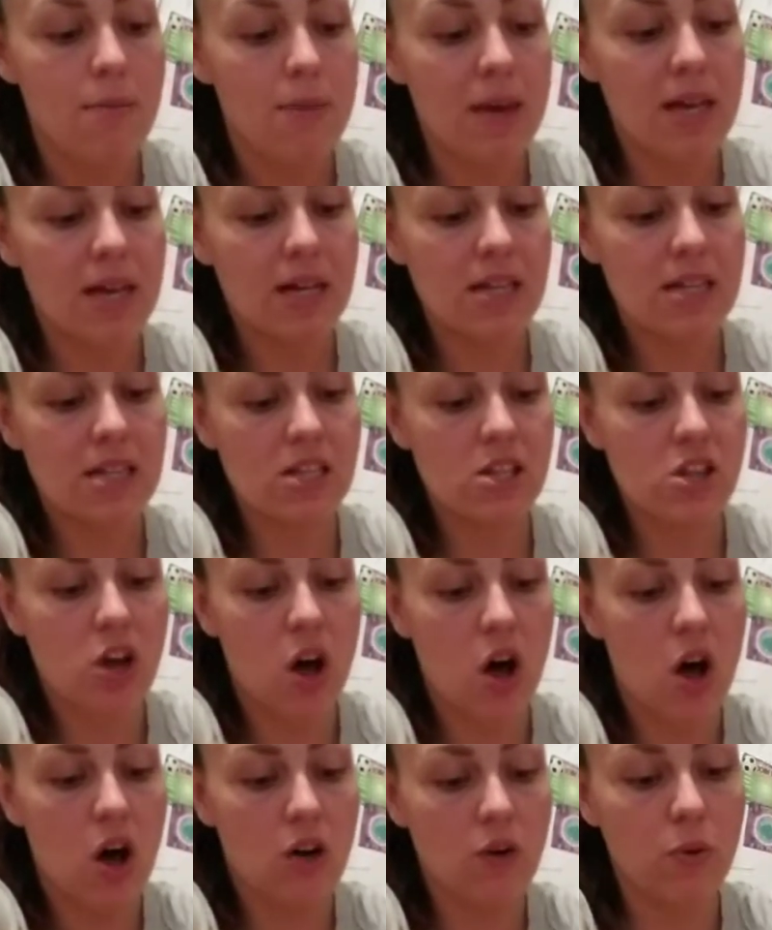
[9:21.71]
because it's
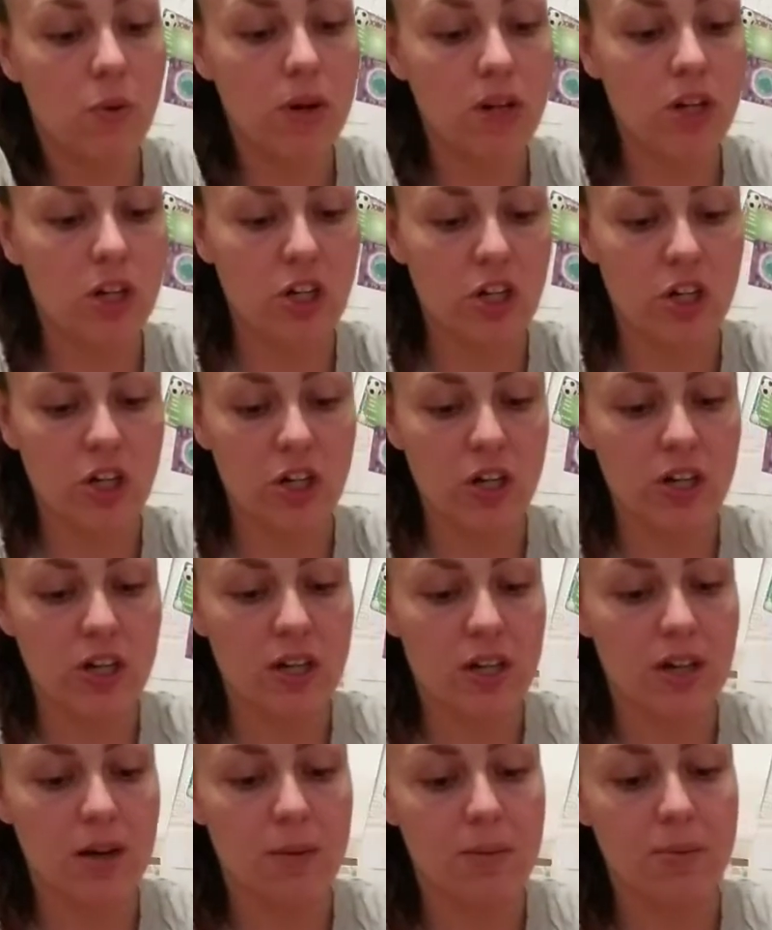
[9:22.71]
all going to
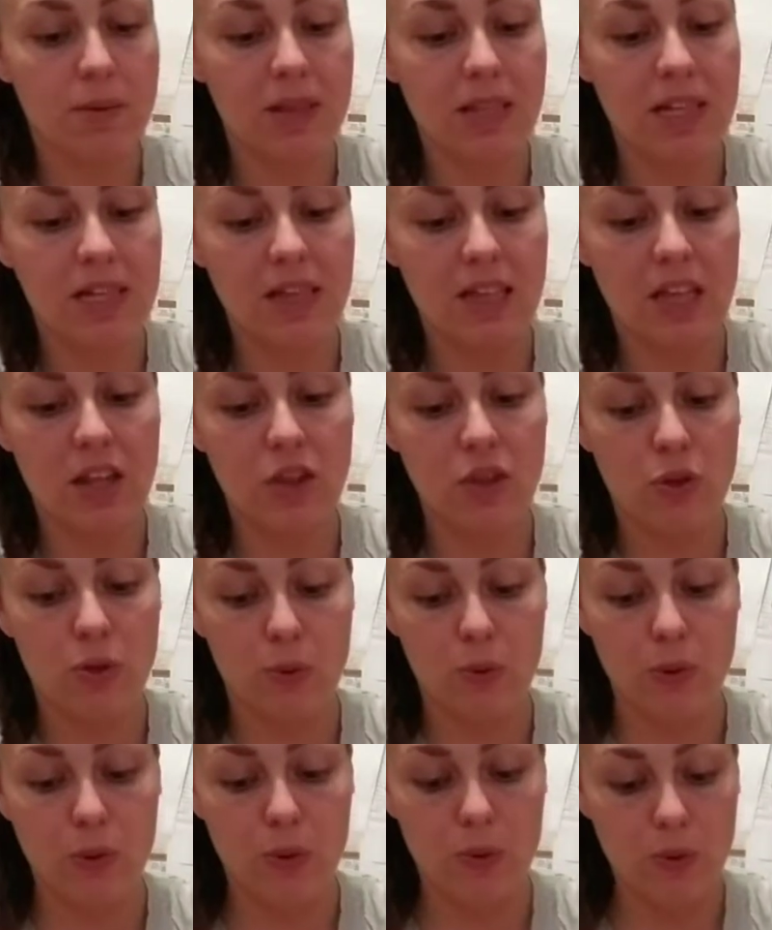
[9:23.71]
cook completely
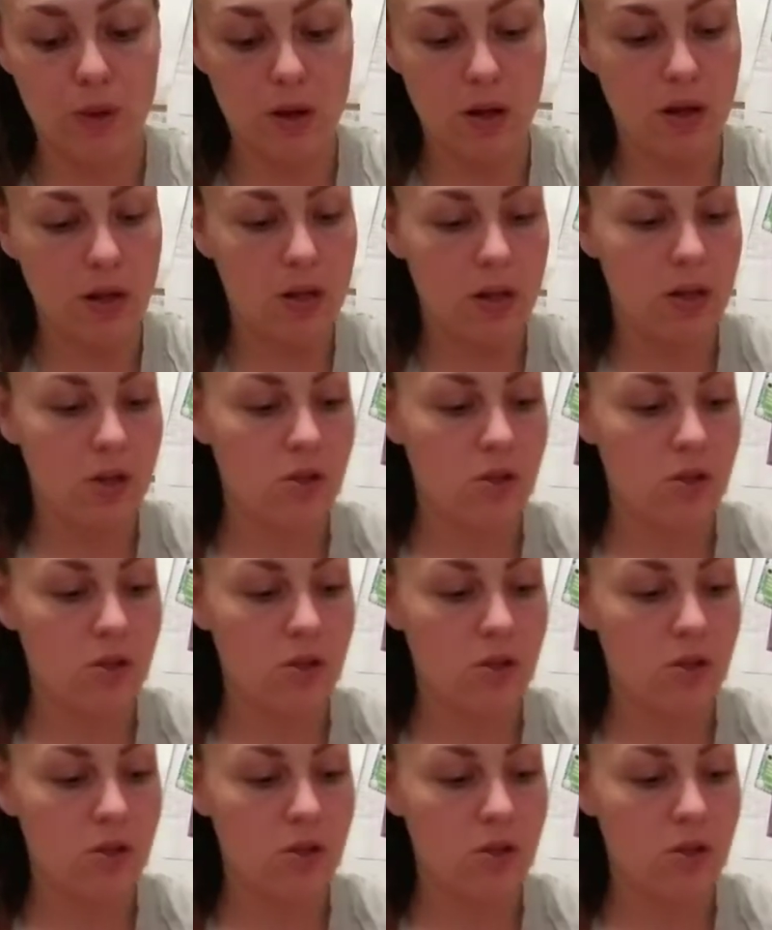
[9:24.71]
through.